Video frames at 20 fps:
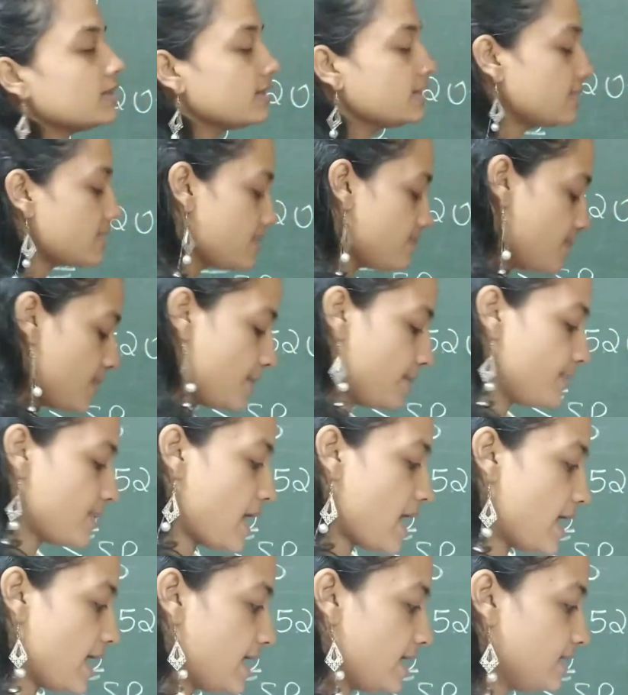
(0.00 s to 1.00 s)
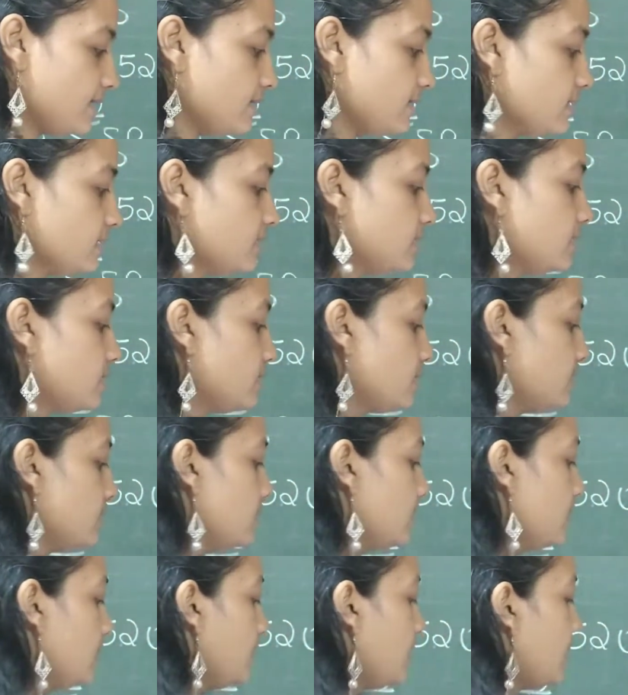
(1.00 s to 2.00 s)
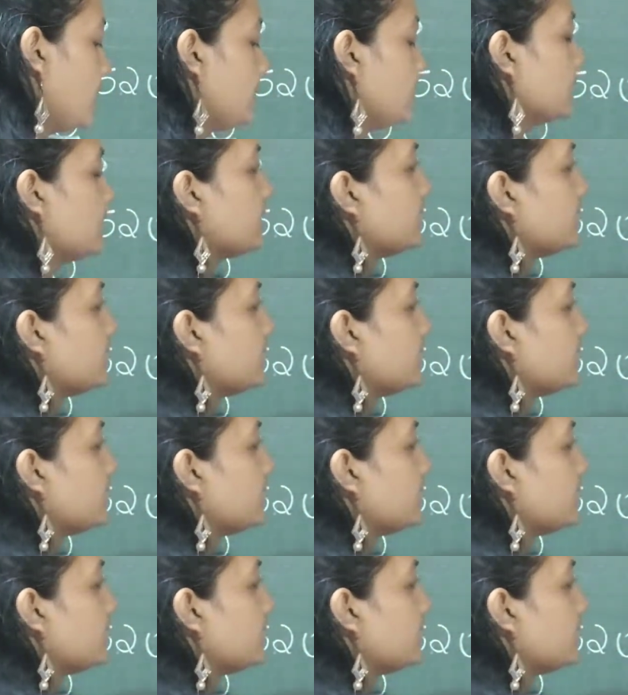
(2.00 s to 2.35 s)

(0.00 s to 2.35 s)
the CP price? It is